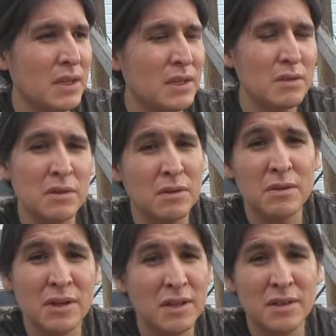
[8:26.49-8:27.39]
into the
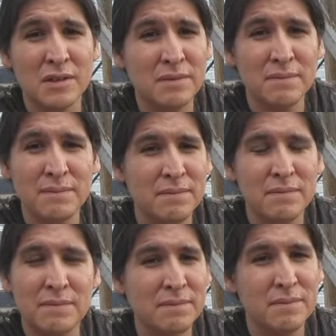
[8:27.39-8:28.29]
wrong.
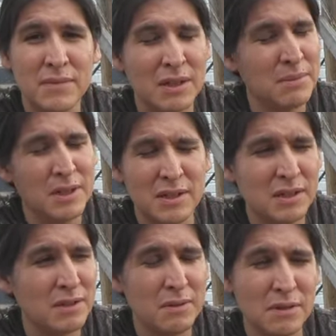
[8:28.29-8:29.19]
I mean,
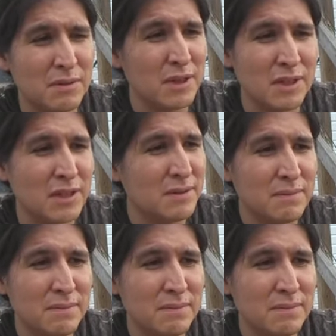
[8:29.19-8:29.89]
into the wrong